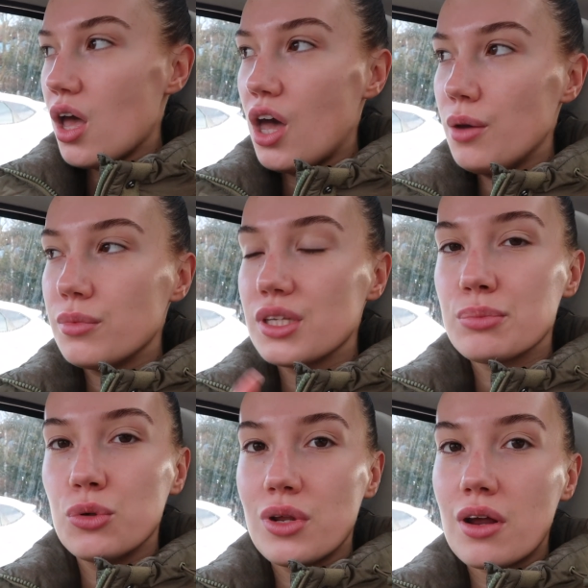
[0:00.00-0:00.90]
This
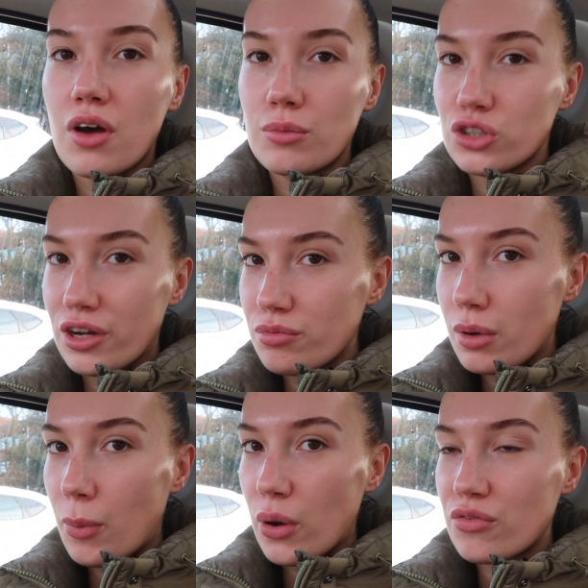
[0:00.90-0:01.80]
morning I've come straight from
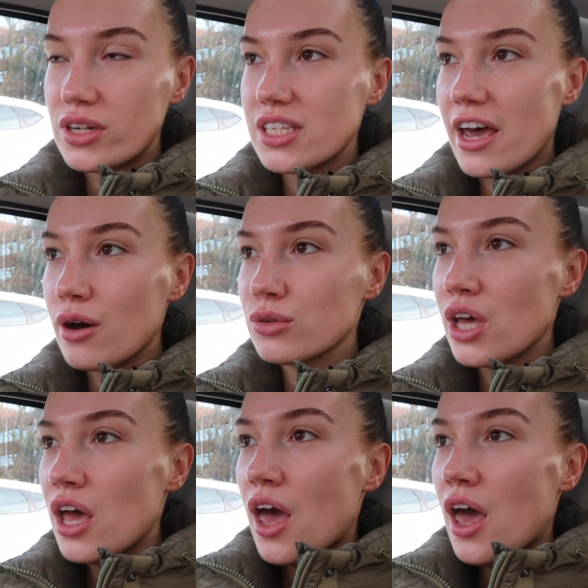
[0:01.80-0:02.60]
my boyfriend's house.